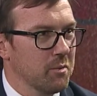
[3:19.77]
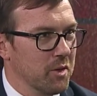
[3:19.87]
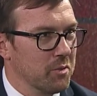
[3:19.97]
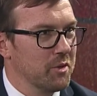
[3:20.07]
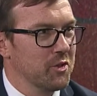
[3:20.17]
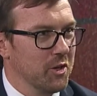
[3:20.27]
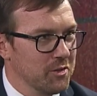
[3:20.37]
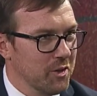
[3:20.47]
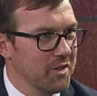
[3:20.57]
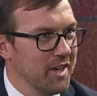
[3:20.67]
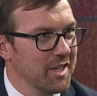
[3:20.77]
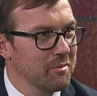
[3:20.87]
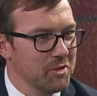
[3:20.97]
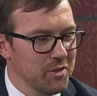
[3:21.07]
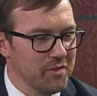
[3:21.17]
I worked with Charles Garnotti, I'm
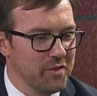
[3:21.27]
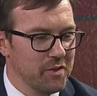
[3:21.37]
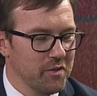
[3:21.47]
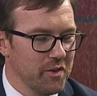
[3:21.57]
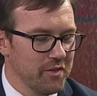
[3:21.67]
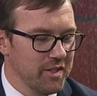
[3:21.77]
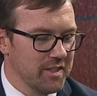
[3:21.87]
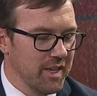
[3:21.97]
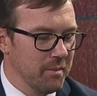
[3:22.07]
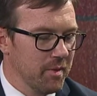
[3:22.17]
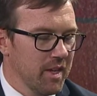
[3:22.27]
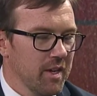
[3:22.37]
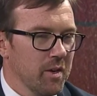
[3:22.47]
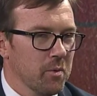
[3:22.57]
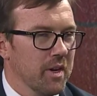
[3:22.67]
sure you've heard of his name,
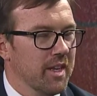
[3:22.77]
where I